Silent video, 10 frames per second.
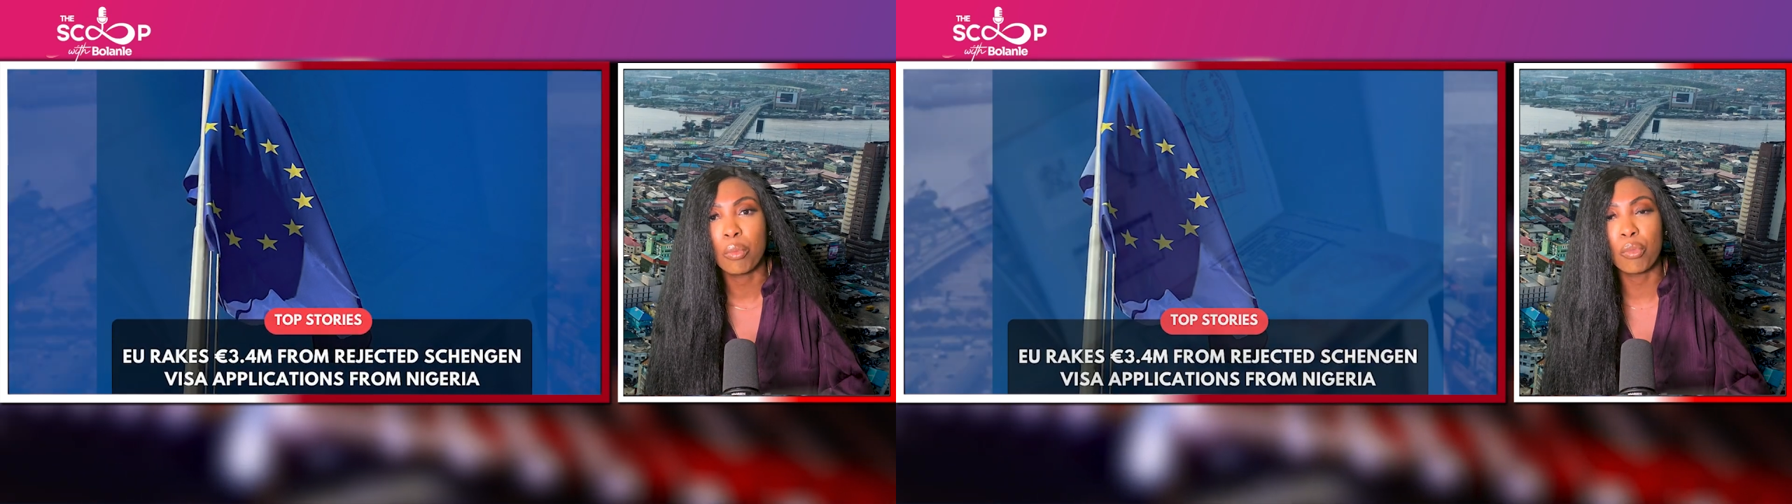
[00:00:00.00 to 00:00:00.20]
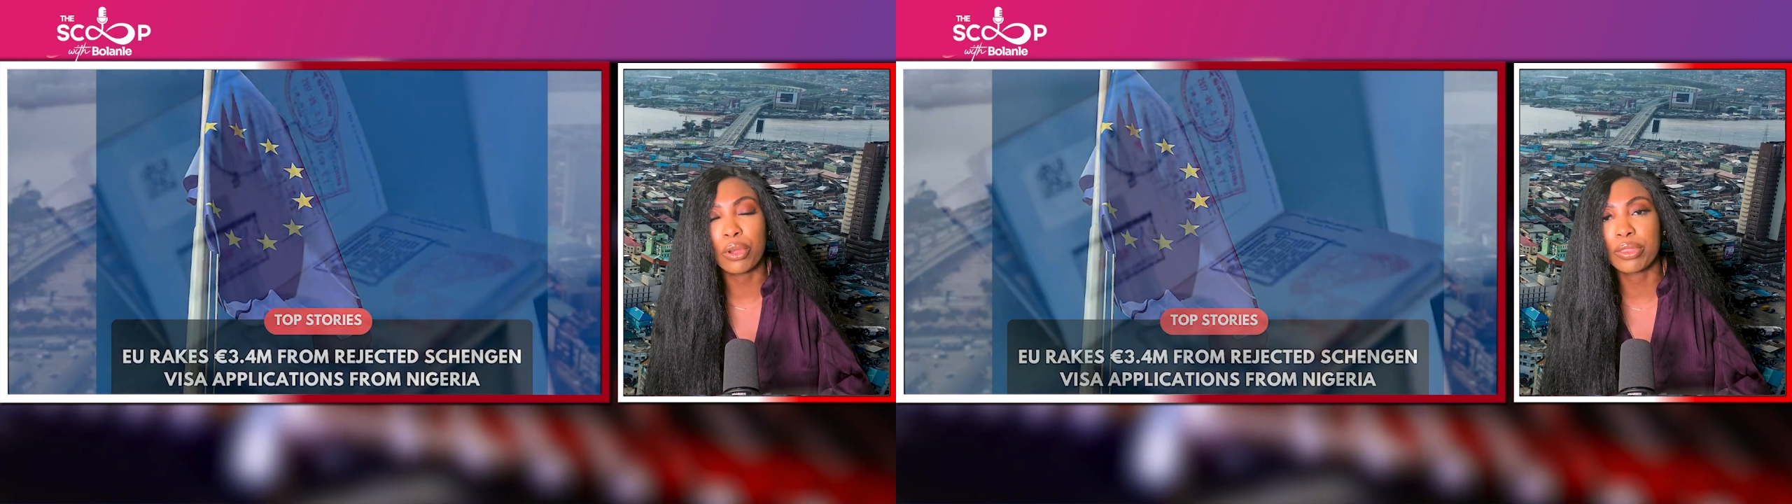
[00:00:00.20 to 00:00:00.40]

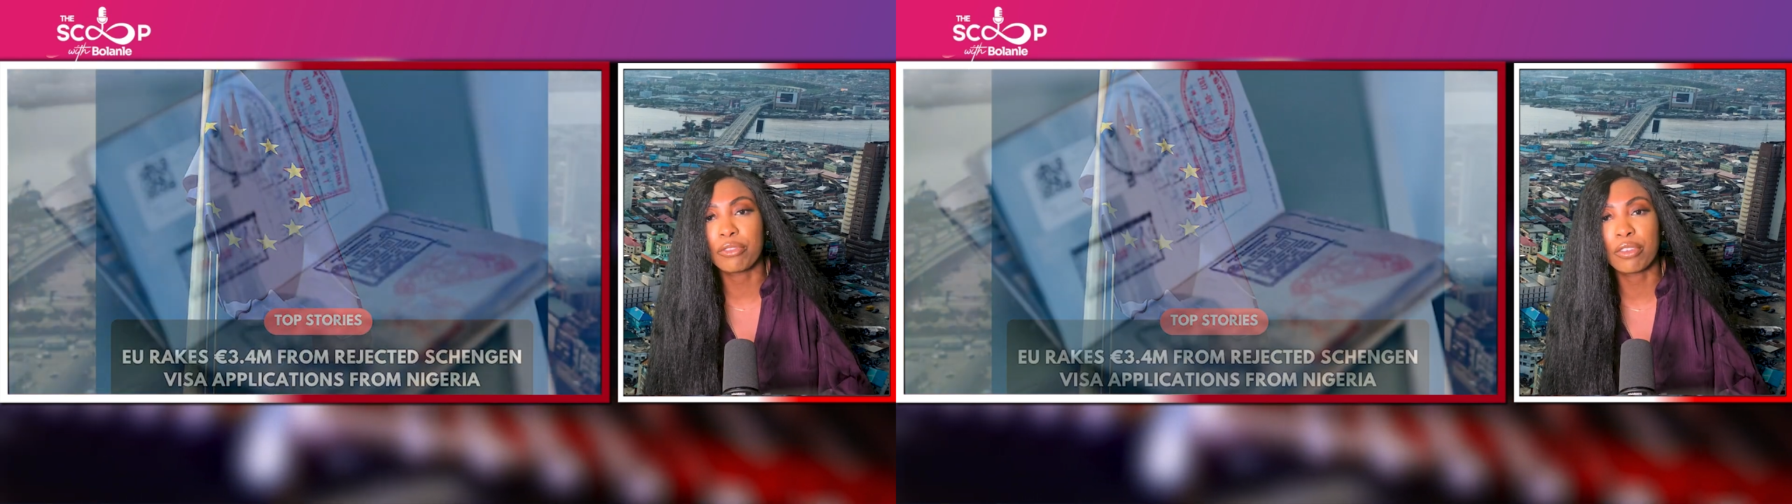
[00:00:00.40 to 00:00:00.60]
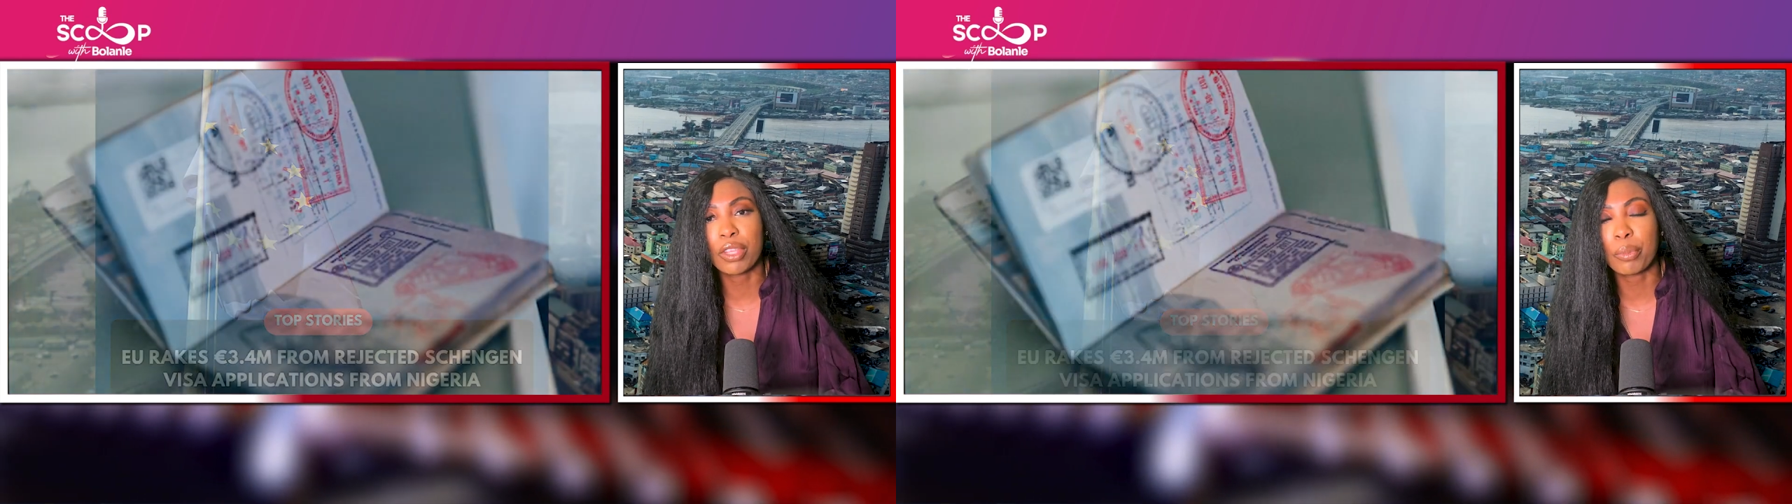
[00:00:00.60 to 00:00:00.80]
more
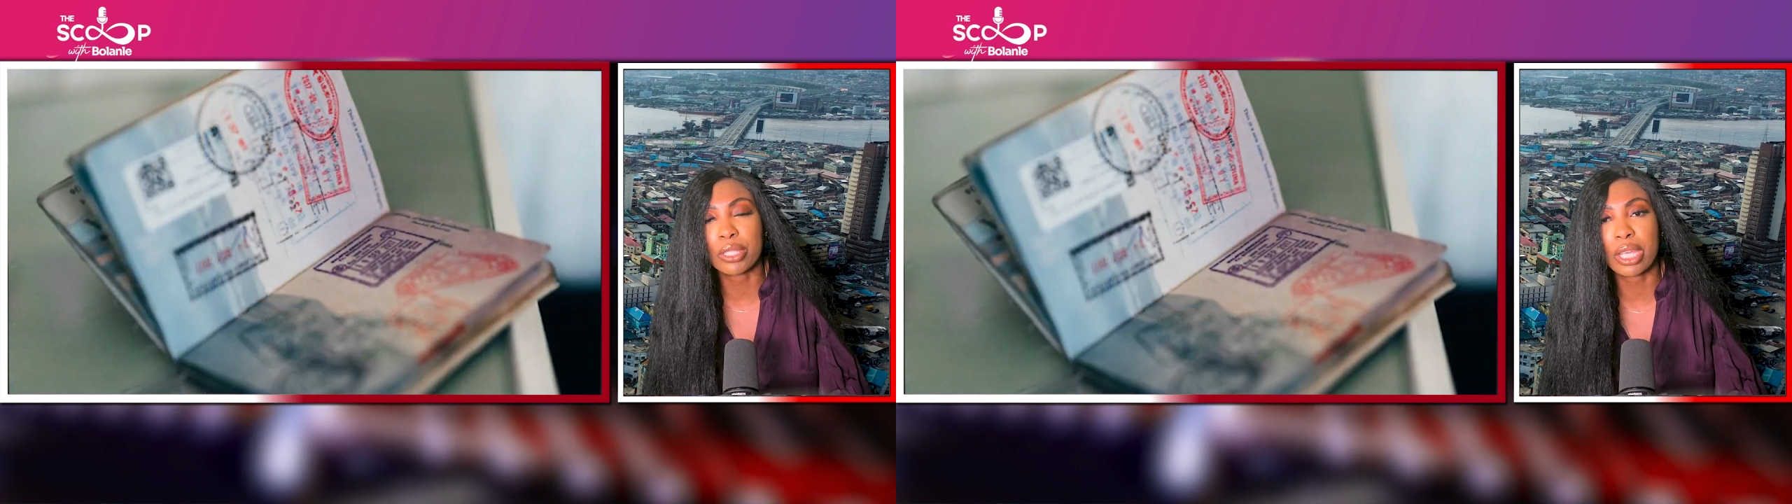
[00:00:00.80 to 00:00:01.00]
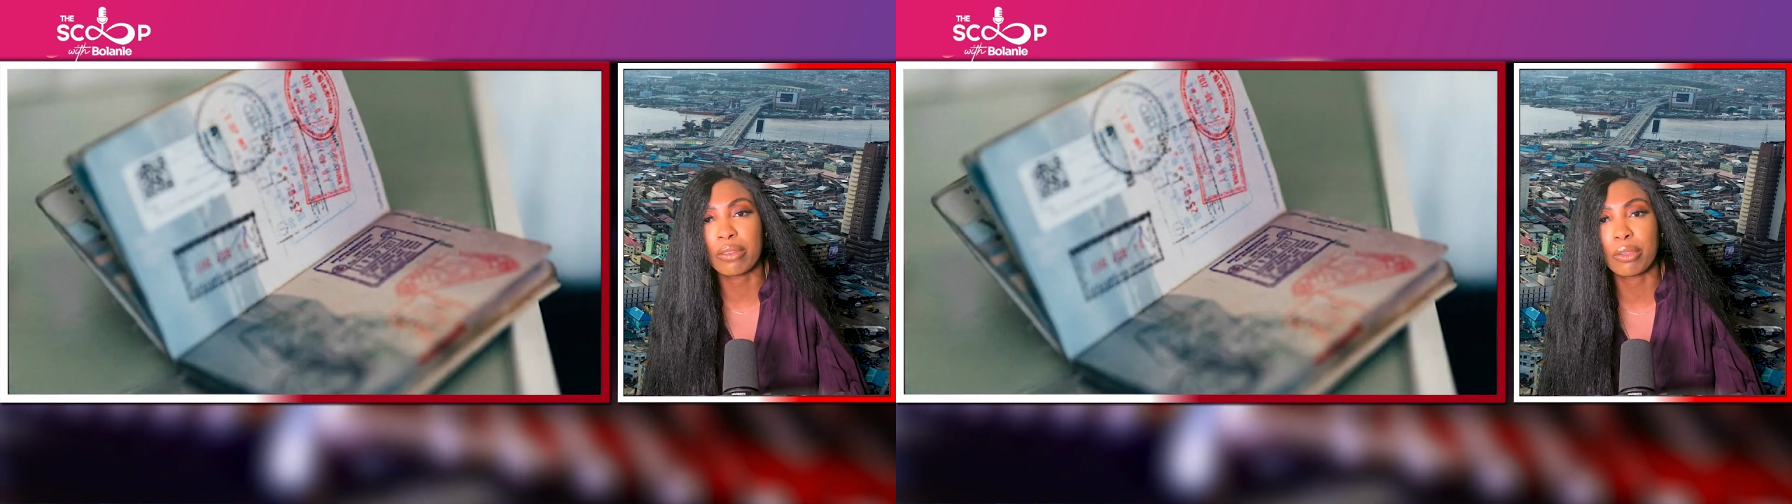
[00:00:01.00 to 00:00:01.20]
than
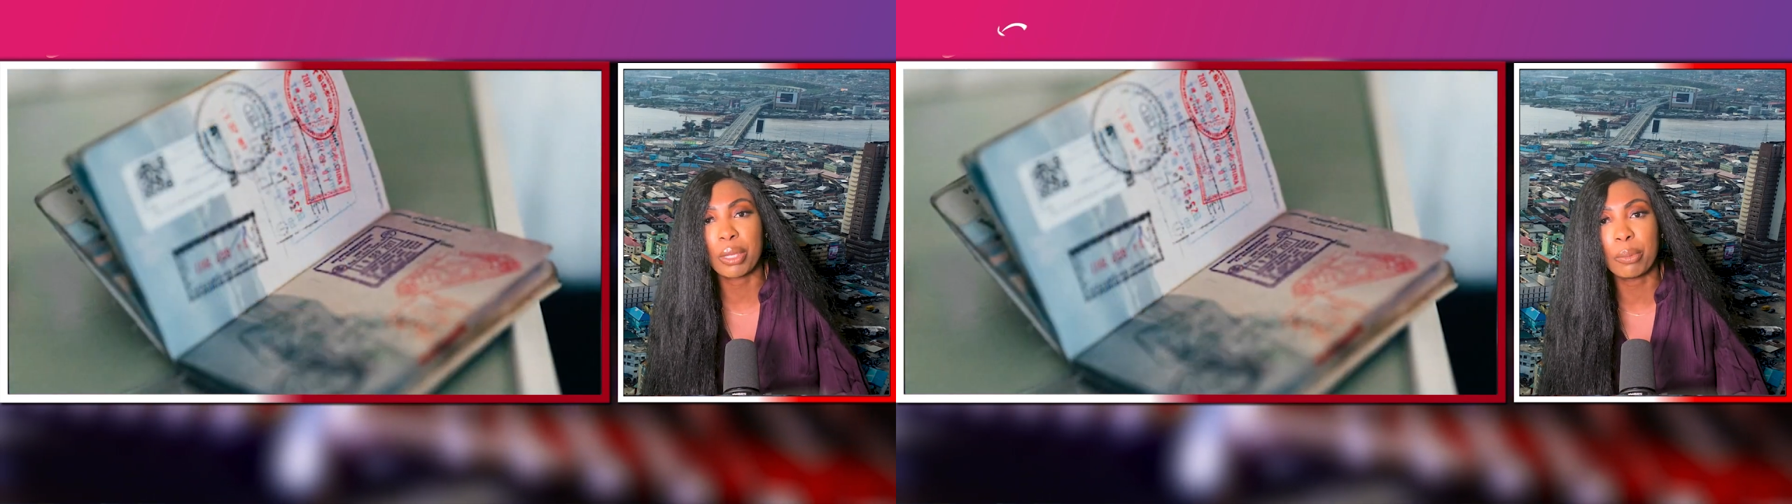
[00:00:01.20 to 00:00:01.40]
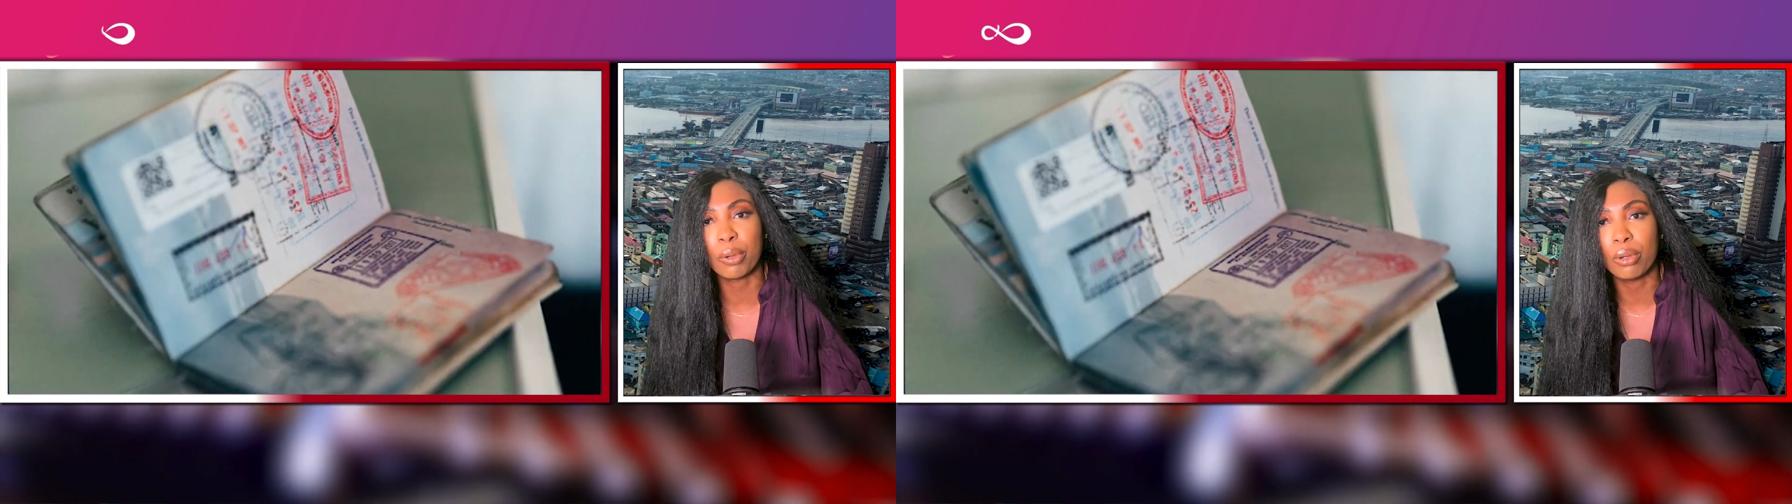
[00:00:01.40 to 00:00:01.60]
50% of the
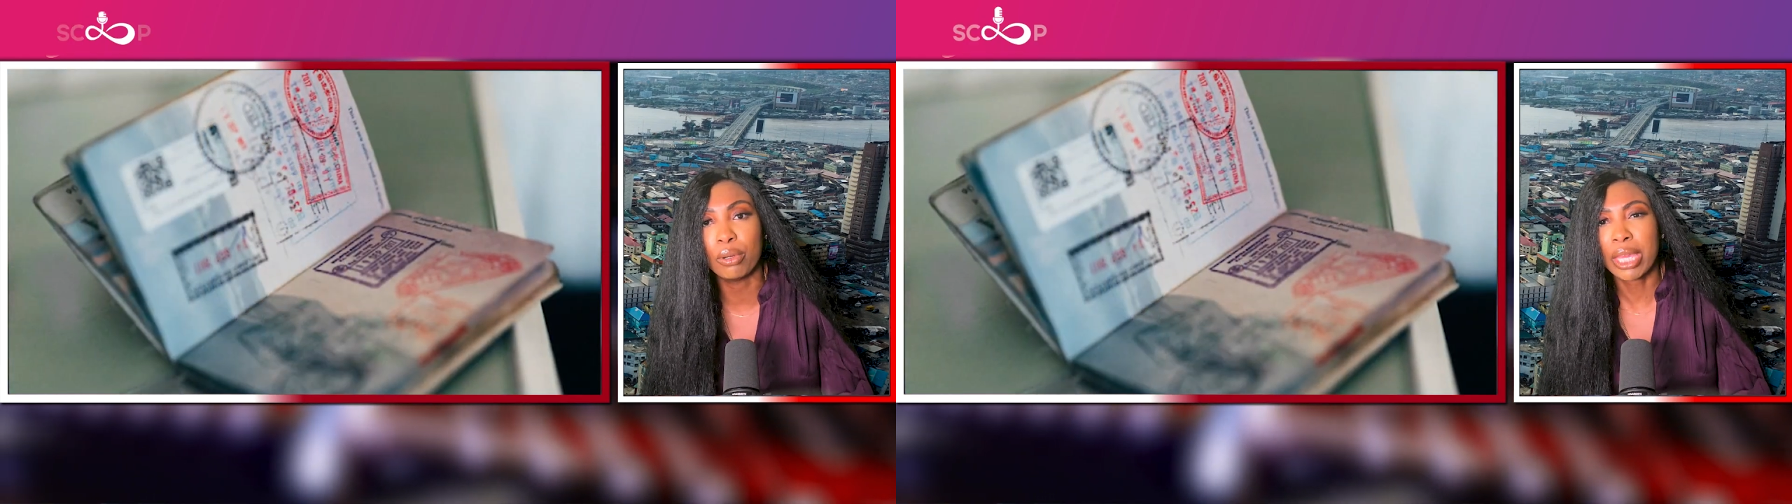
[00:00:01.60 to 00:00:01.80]
people.